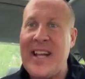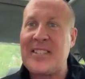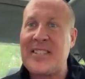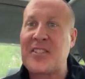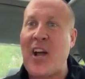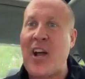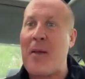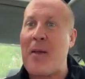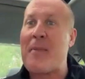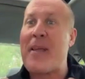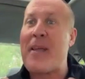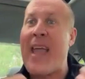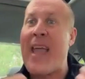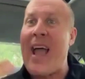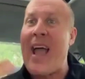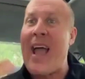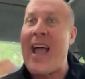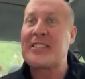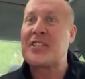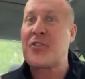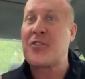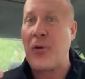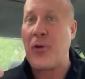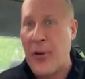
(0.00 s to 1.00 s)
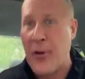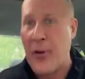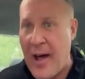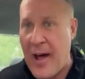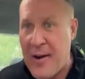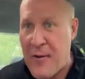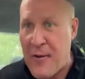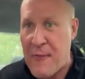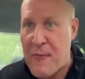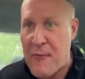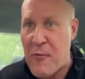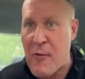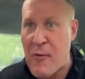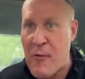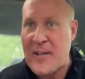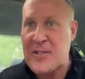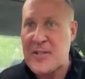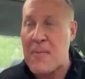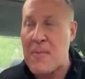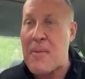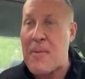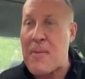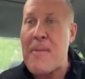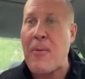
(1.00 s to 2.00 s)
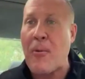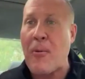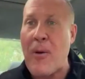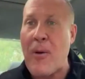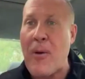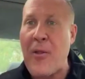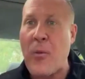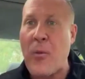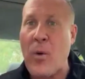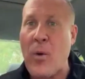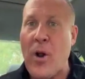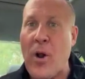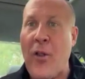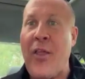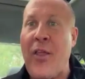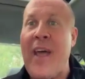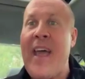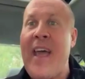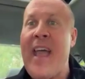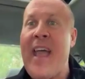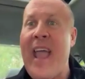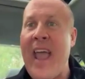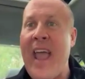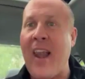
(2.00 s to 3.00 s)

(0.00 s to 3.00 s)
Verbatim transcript: It's gotten me access to a lot of influential people around the world